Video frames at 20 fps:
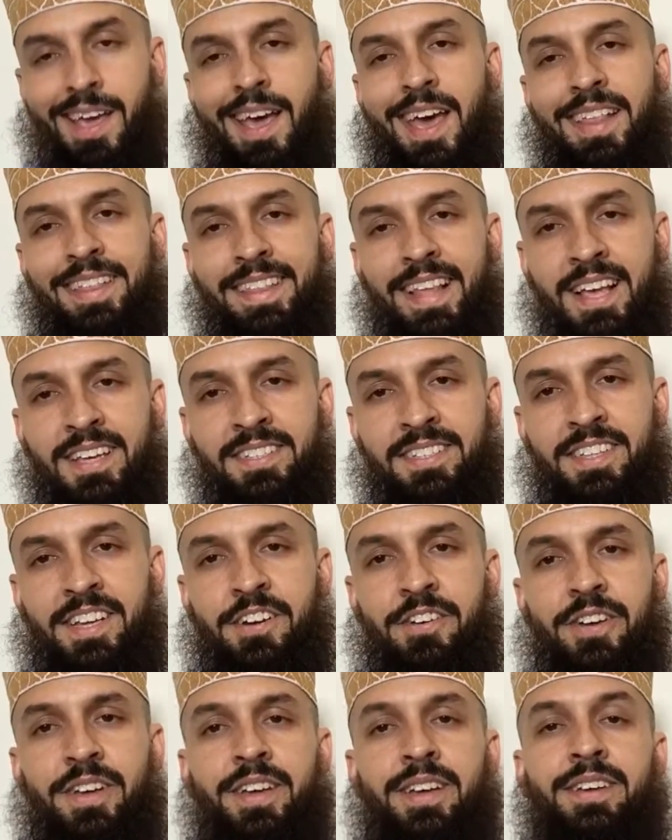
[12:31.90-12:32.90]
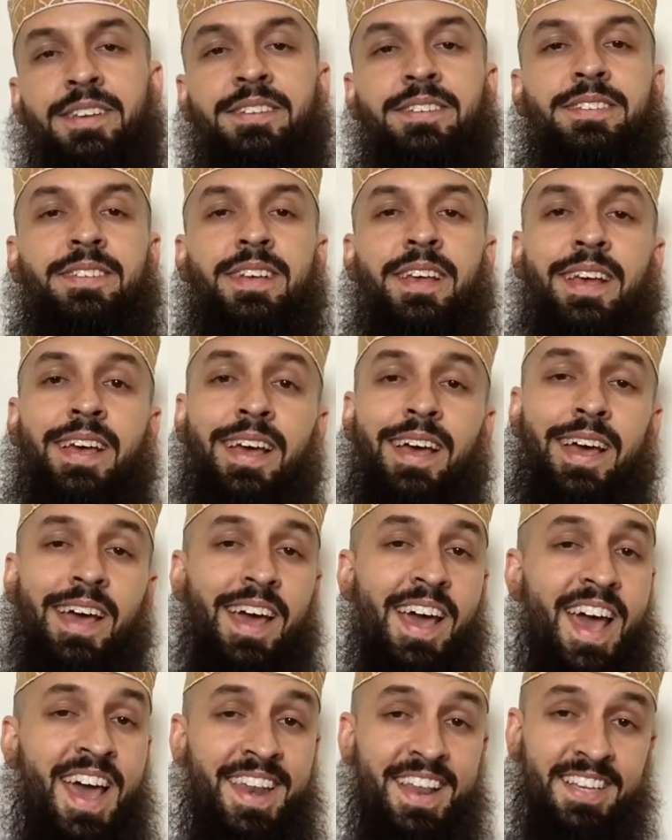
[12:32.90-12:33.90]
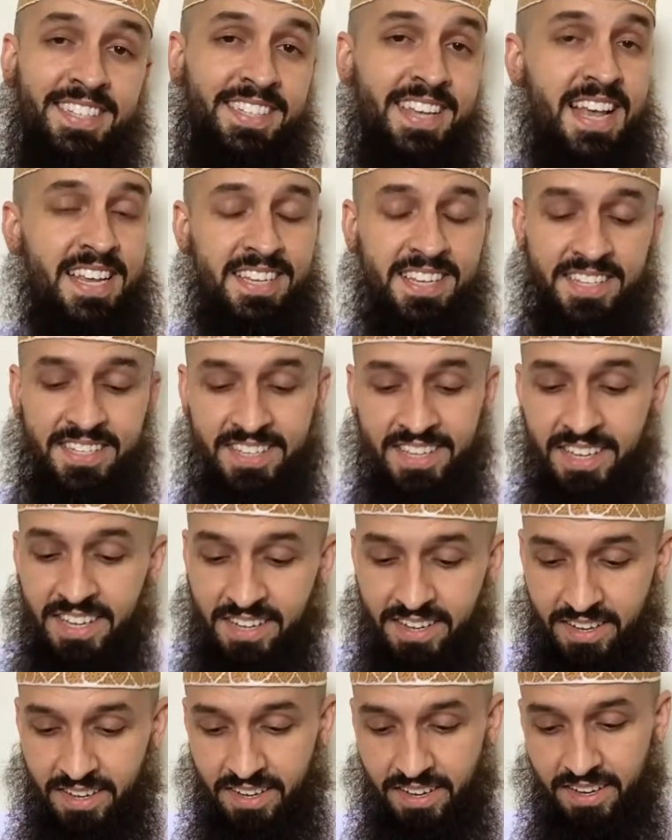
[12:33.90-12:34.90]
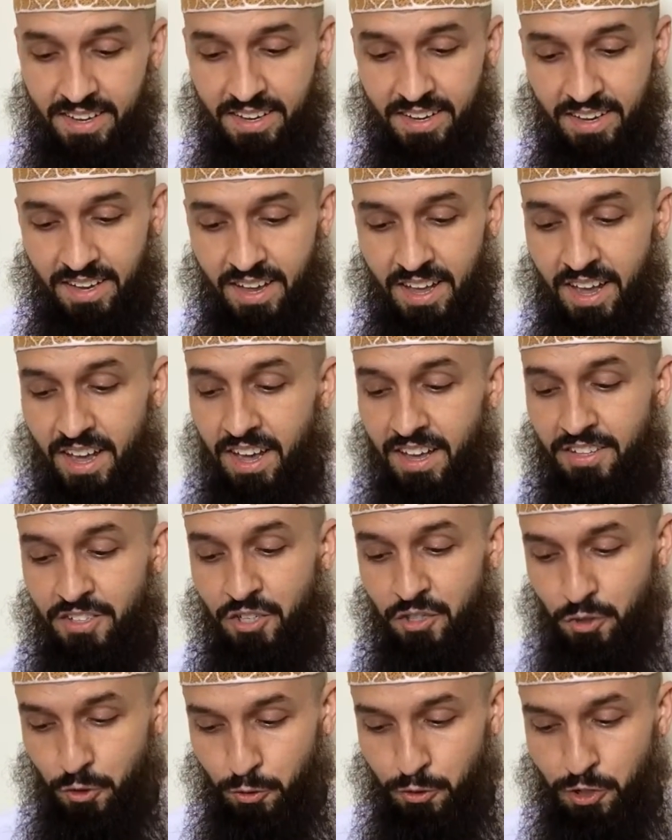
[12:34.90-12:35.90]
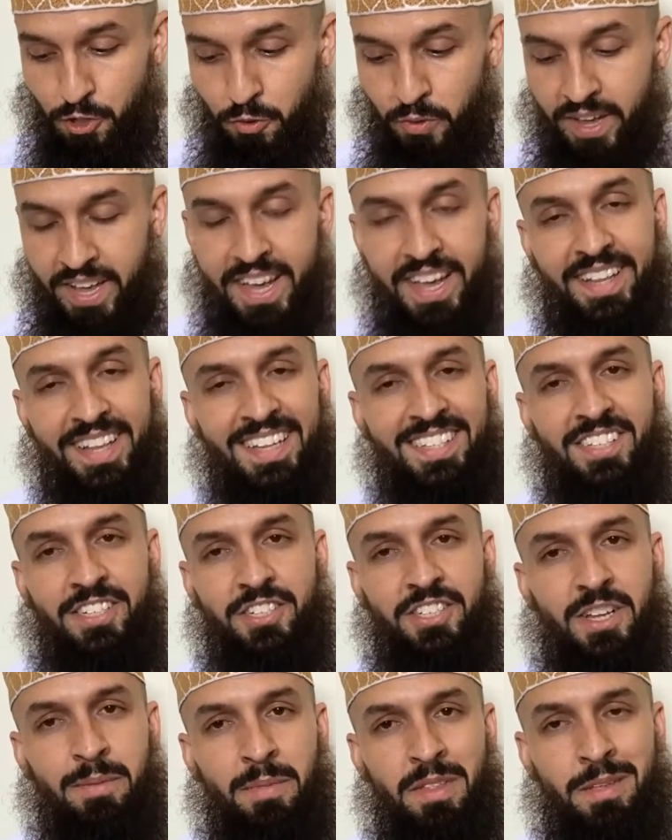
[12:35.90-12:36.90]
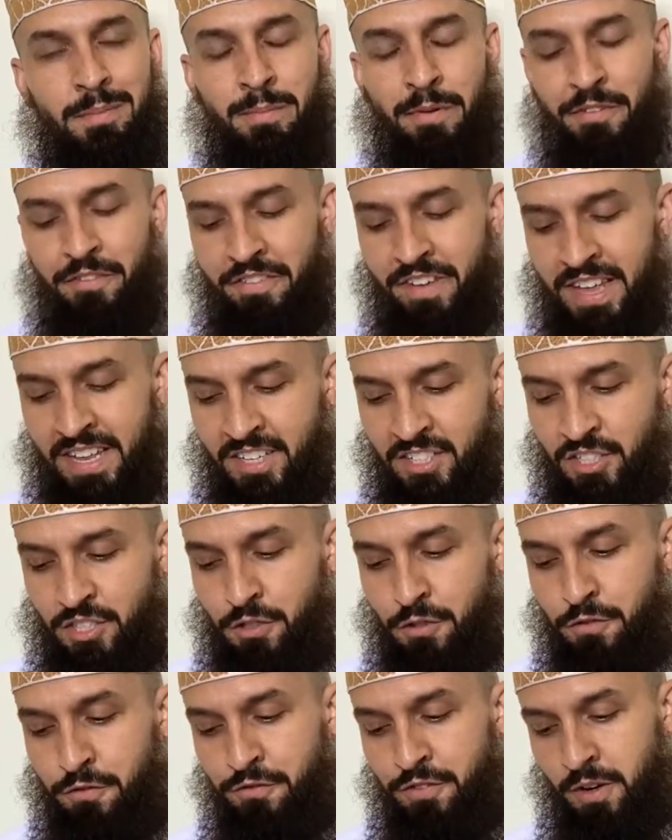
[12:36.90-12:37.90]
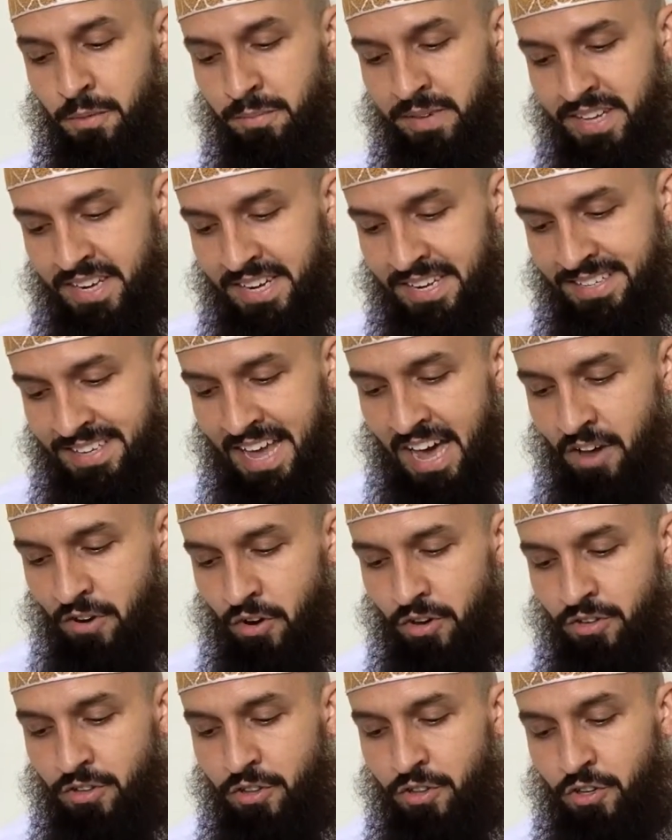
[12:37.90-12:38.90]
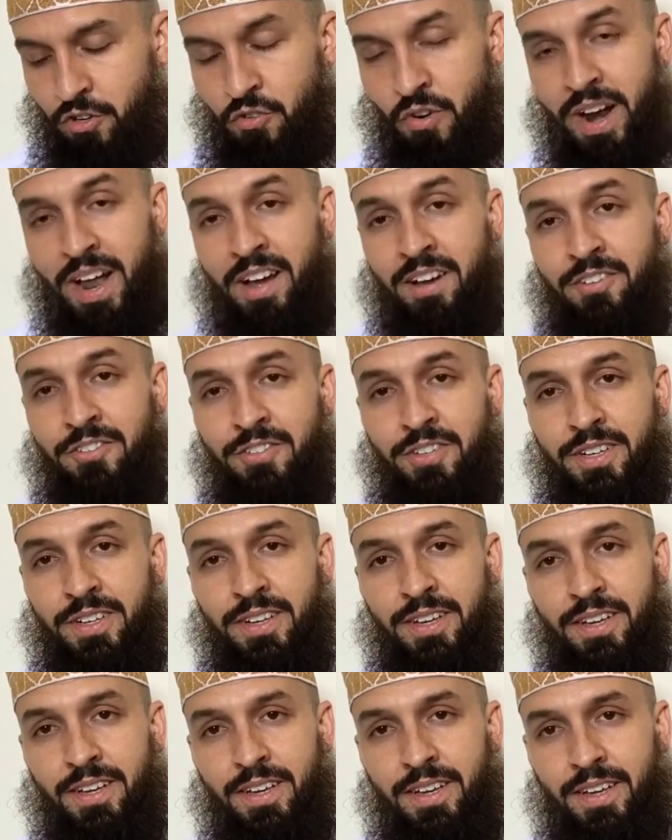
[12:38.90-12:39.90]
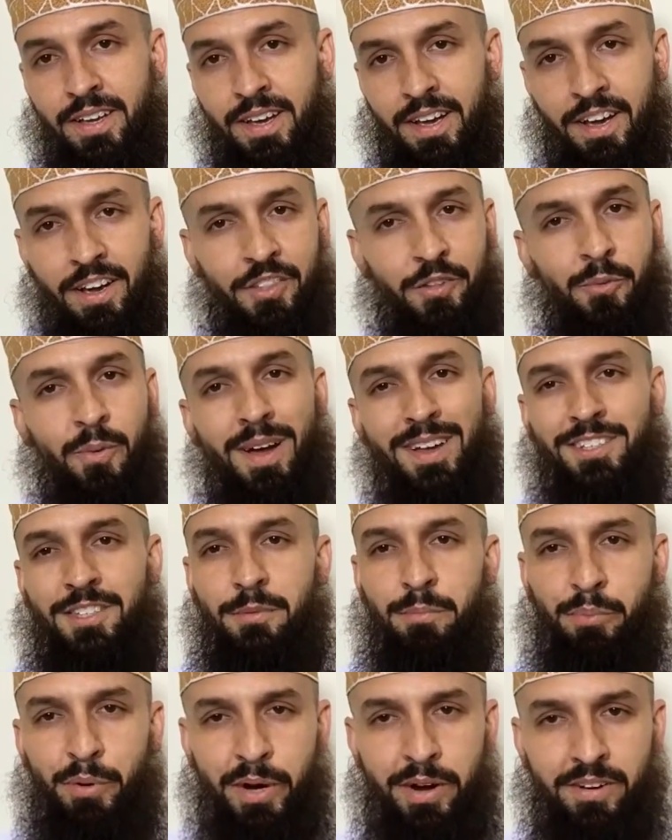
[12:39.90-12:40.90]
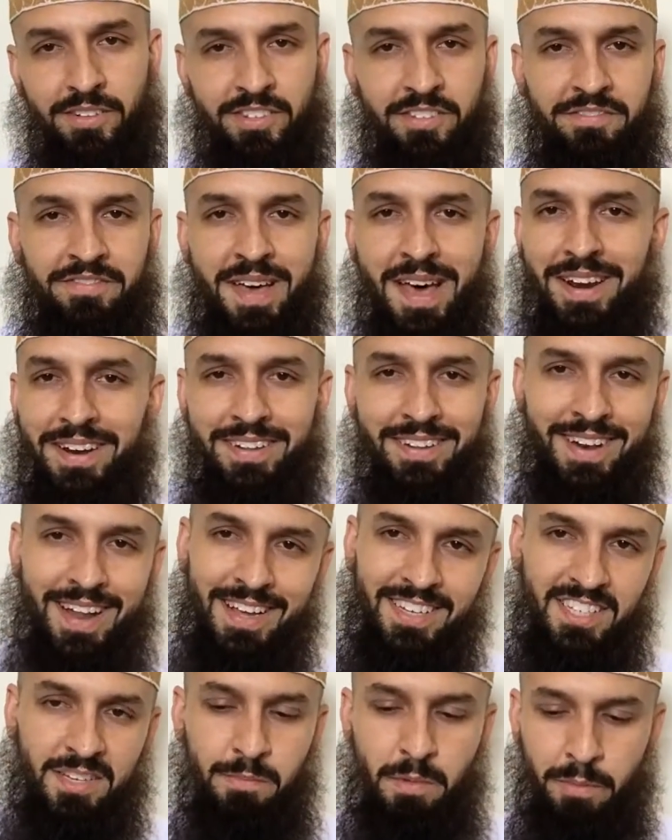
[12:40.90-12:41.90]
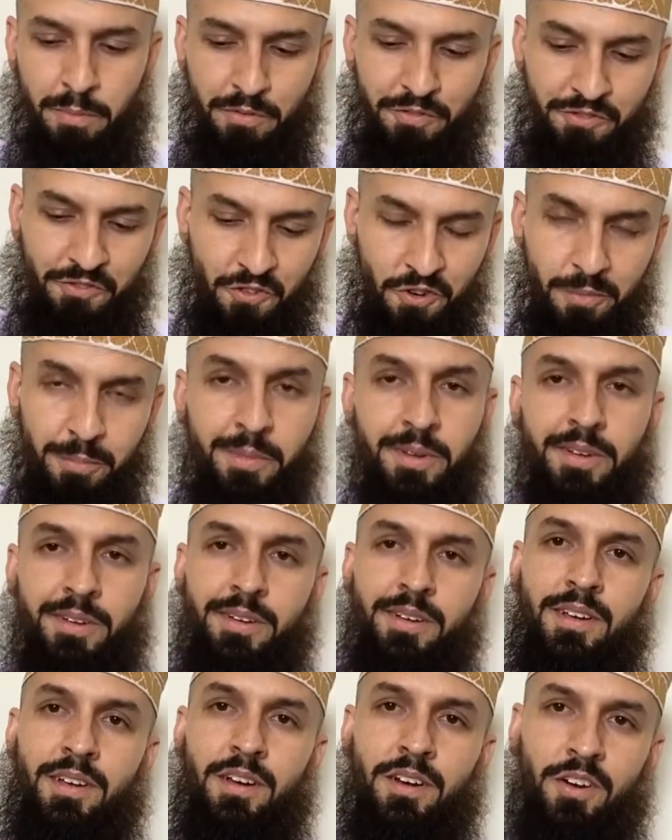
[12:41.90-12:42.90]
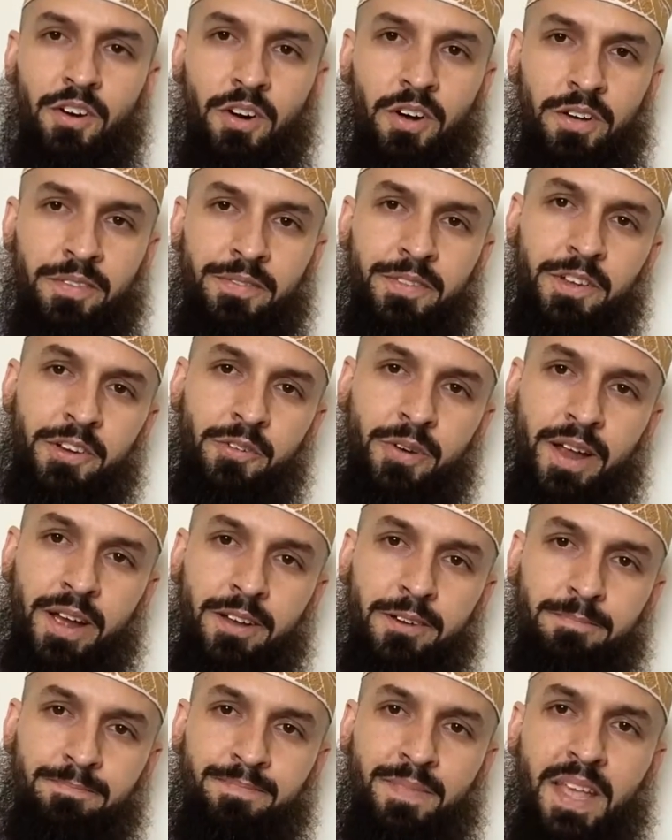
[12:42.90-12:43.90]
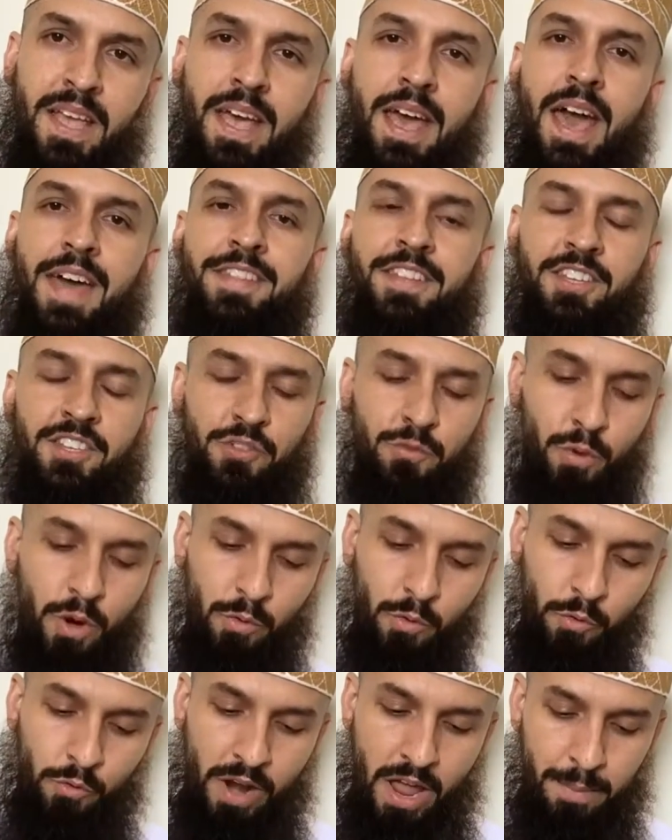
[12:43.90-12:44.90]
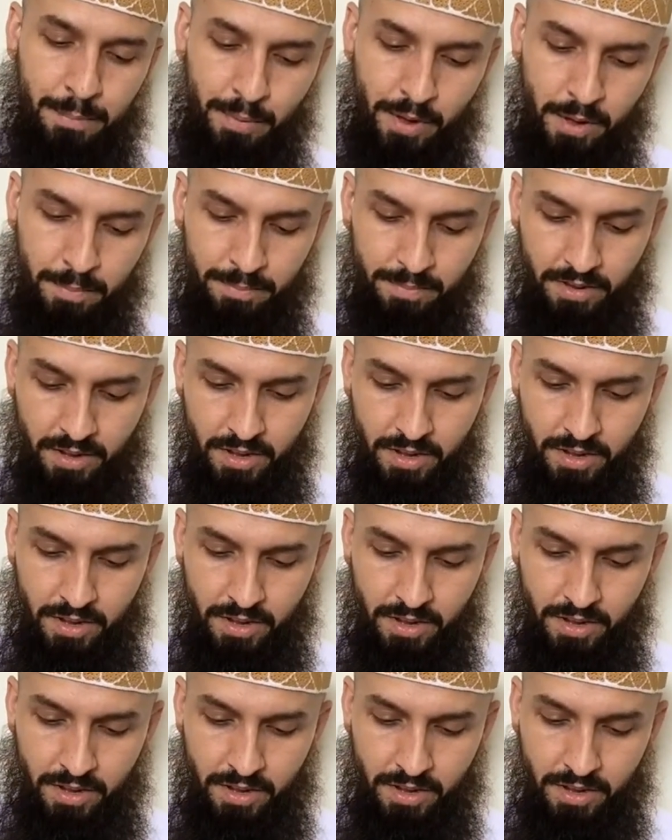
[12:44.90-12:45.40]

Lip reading: unless there is a necessity to do so, unless there's something that prevents you from getting down onto the ground. Otherwise the prayer is invalid. It has to be performed on the ground. And this is where we'll wrap up